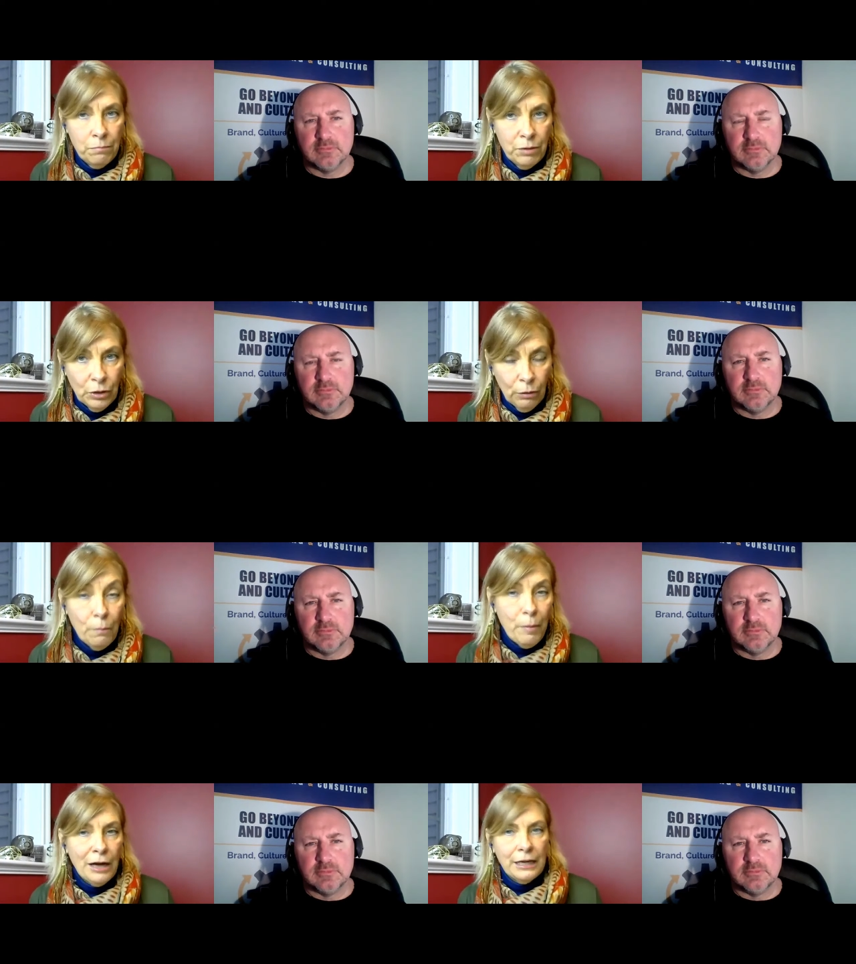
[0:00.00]
Speaker 1: build their
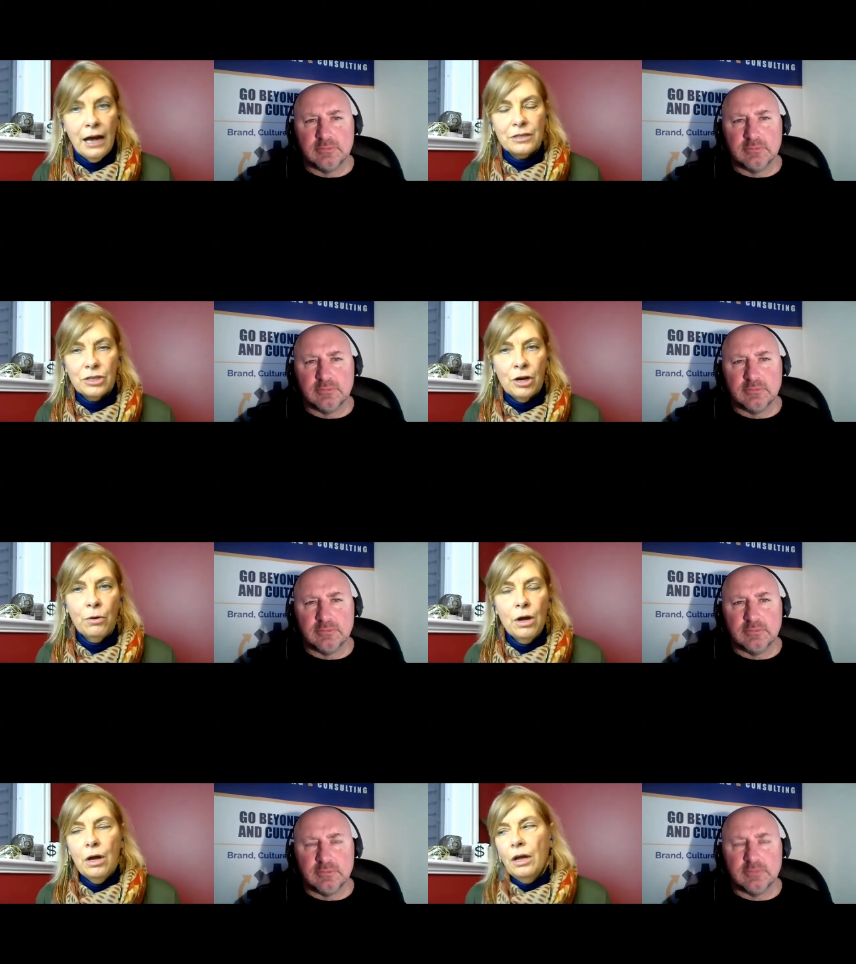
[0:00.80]
own podcast.
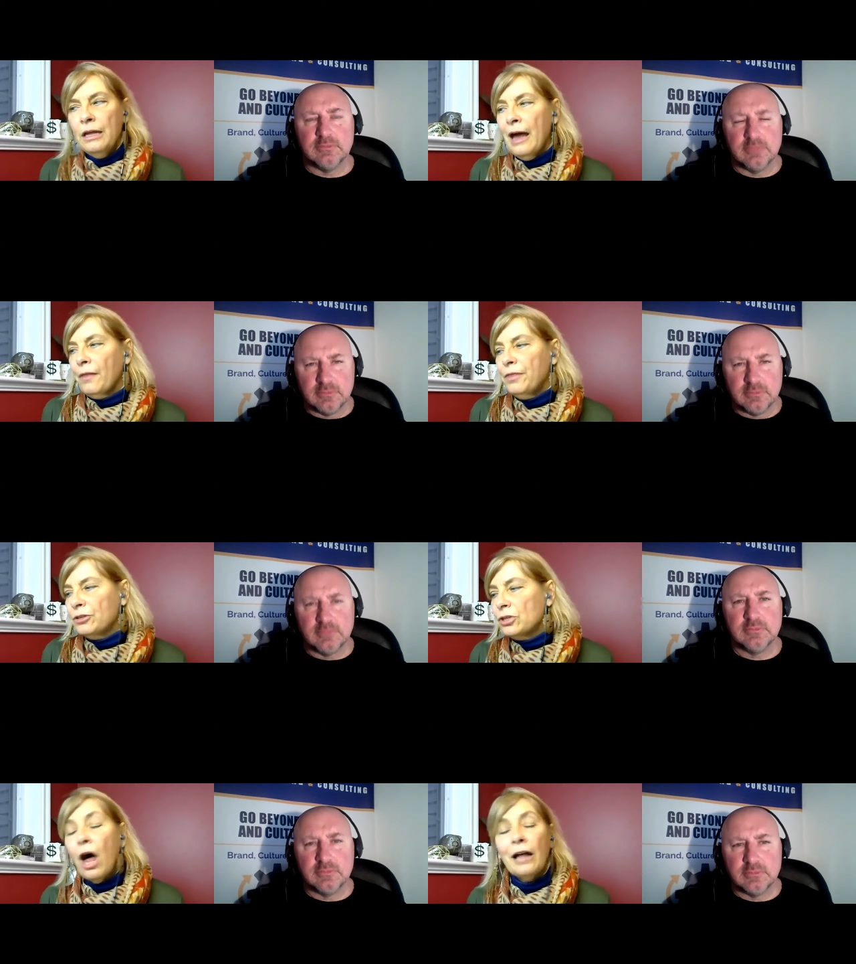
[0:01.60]
So yeah,
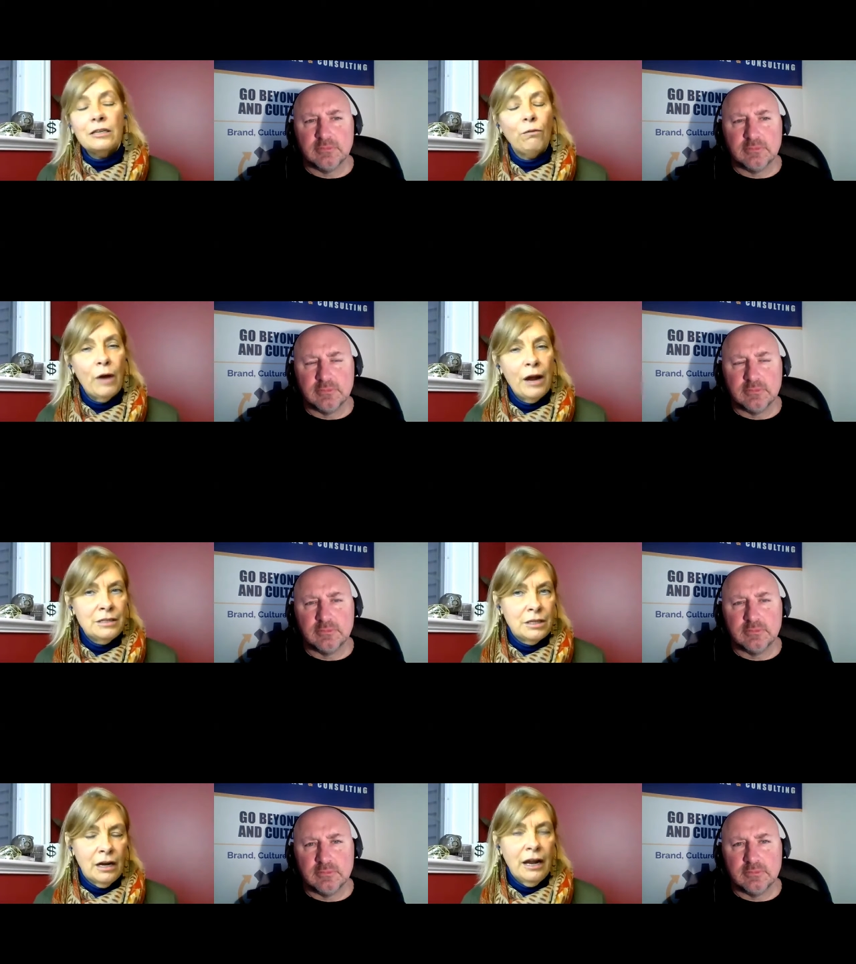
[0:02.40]
there's lots of
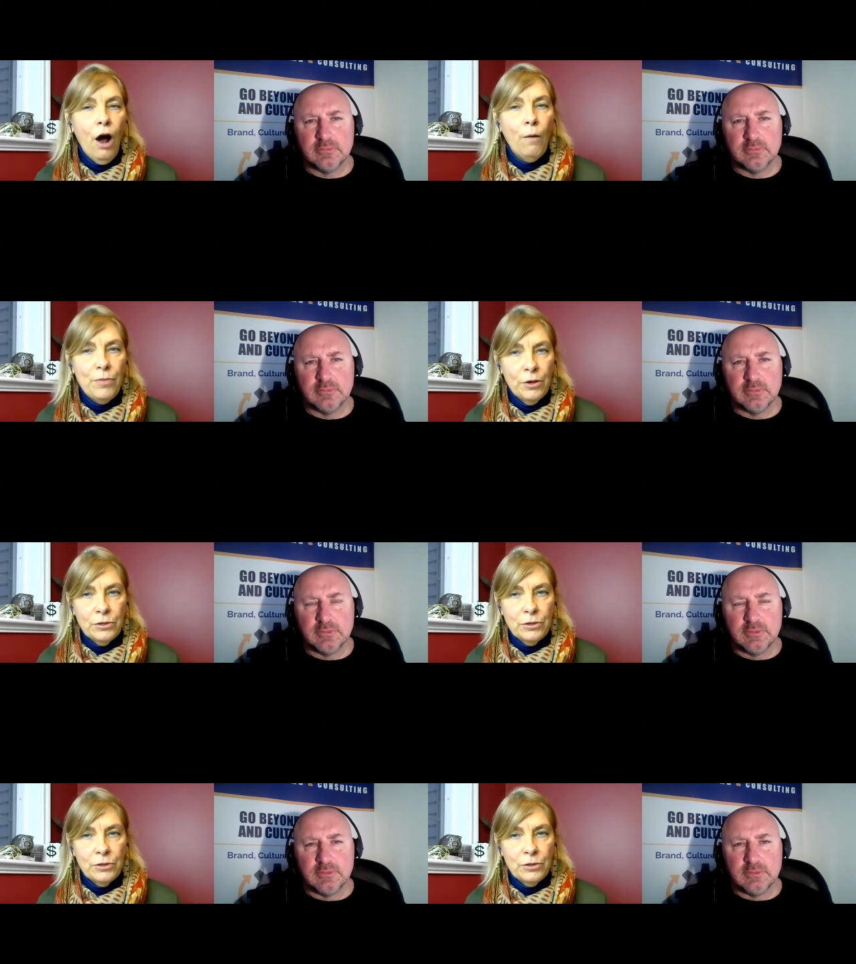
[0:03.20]
ways that I help
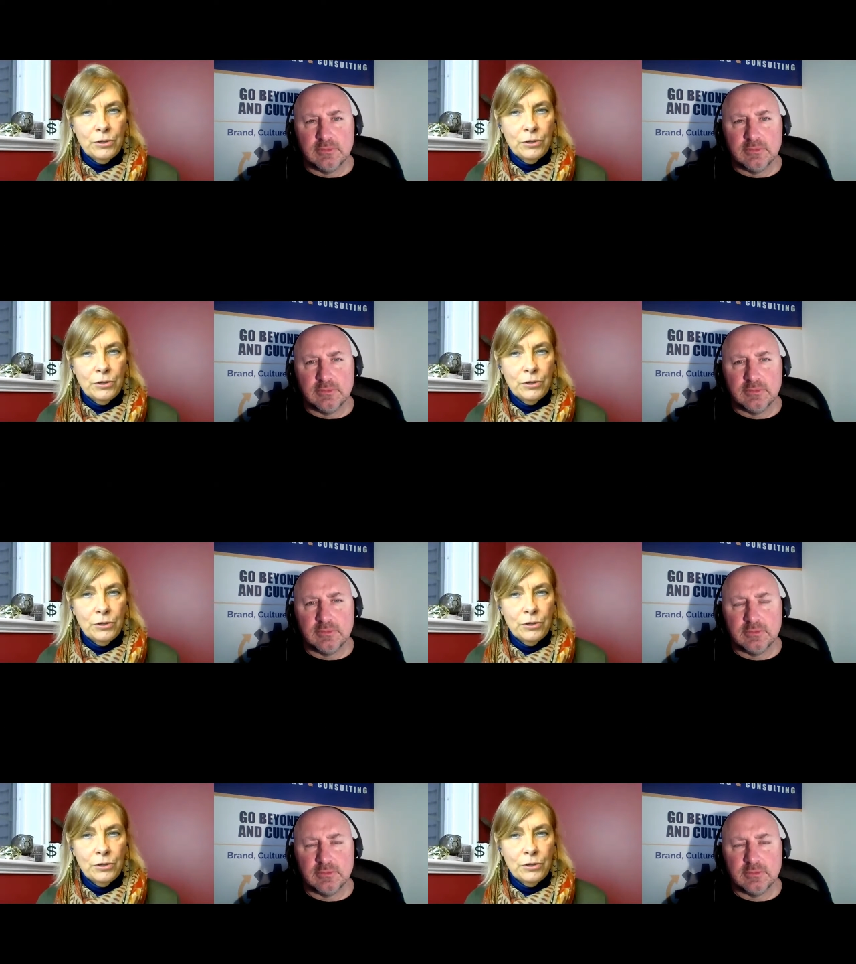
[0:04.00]
those people,
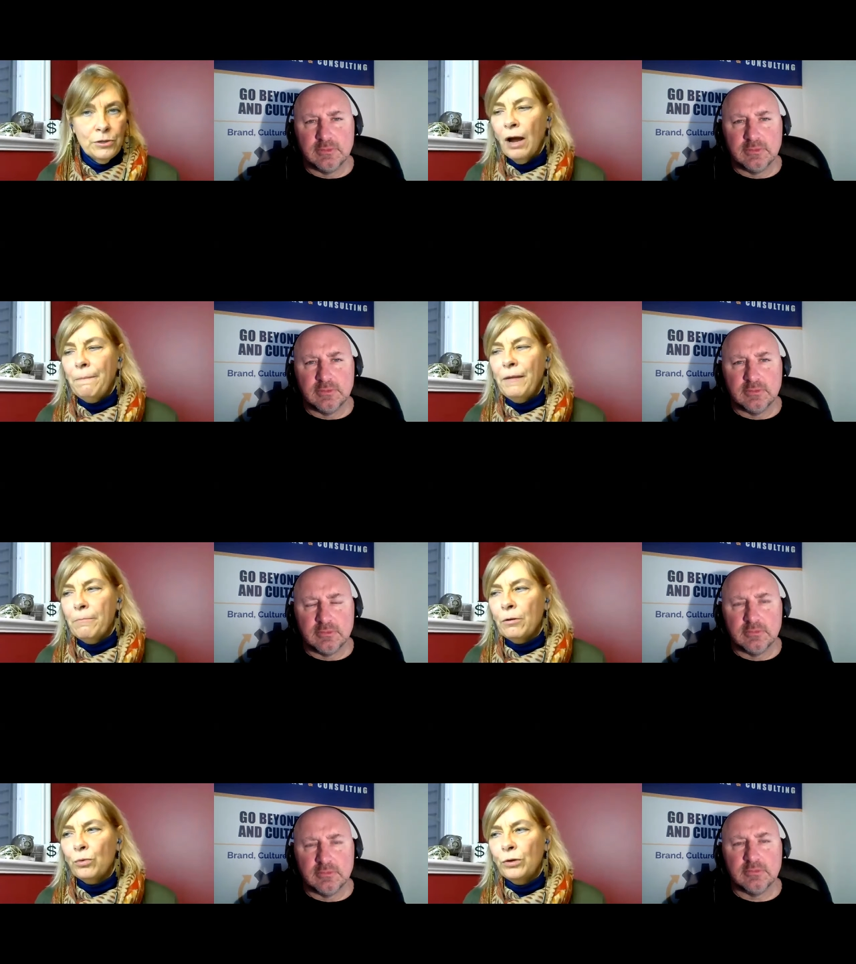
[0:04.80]
but primarily
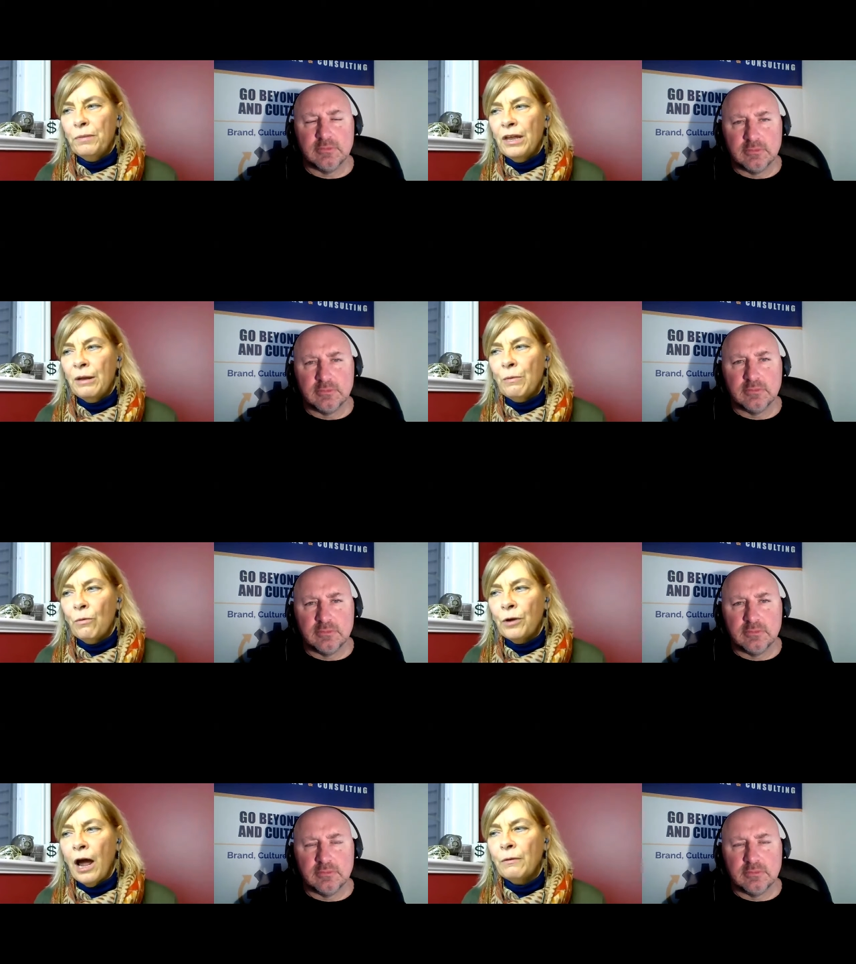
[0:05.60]
my people would be
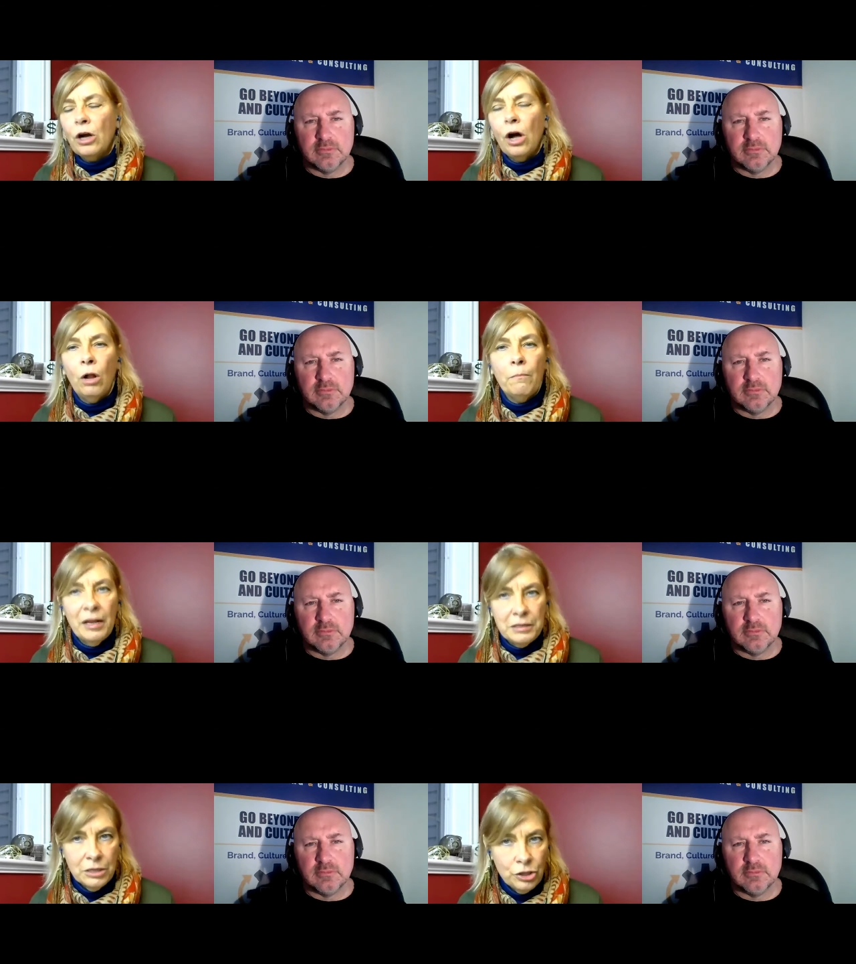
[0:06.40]
what I would call
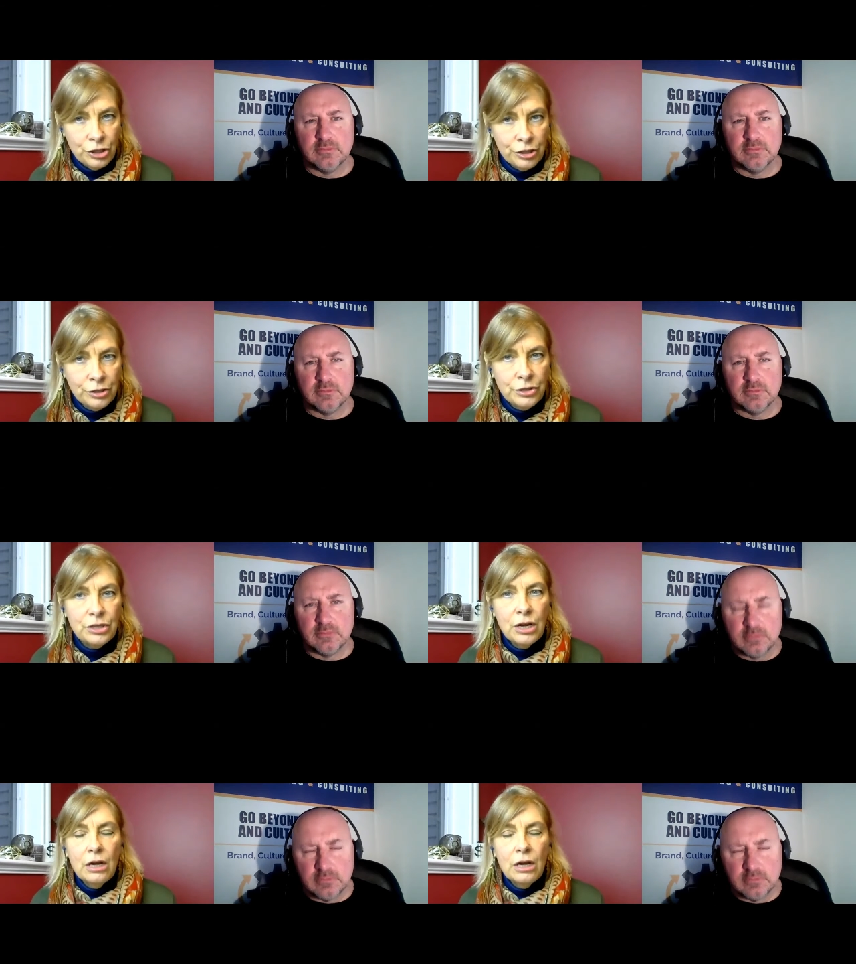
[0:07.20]
messengers,